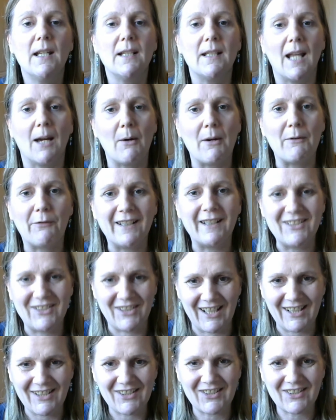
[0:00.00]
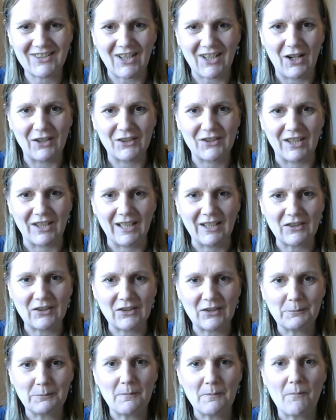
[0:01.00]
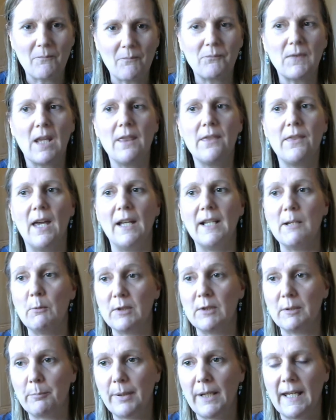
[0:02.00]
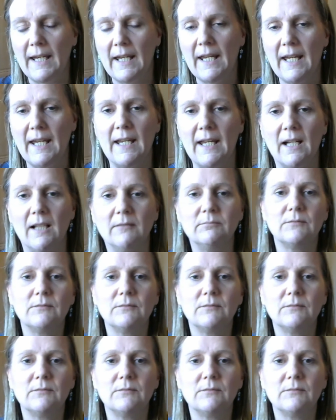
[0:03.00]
Now if I did start it, then it would appear here.